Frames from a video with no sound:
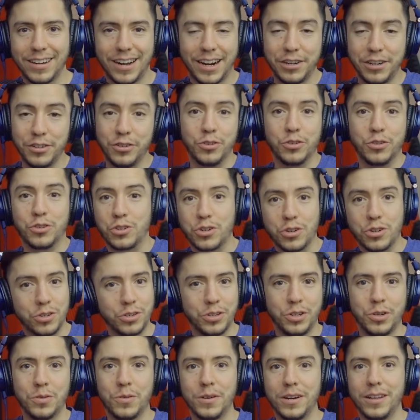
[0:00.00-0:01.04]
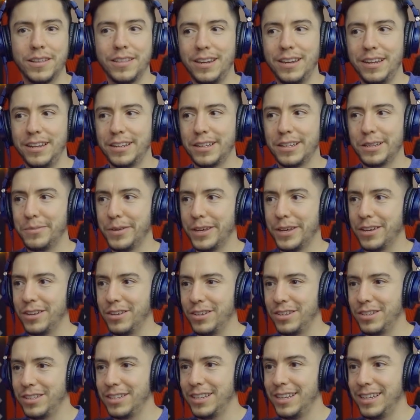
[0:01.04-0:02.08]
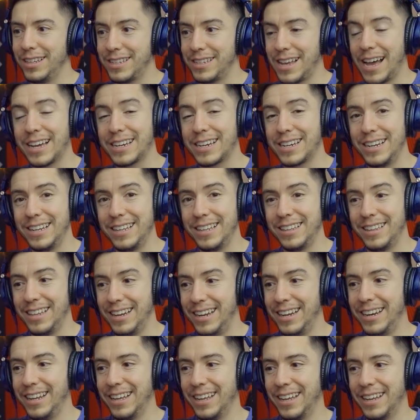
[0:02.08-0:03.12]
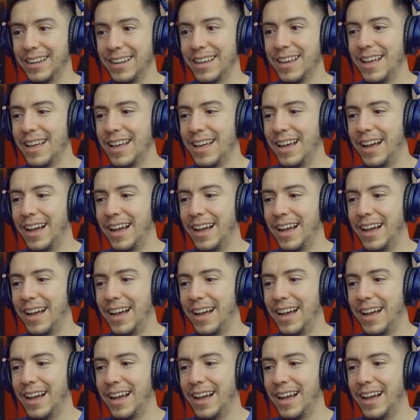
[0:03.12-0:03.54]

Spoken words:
"are you sure you want to delete it?" because it's actually deleting it.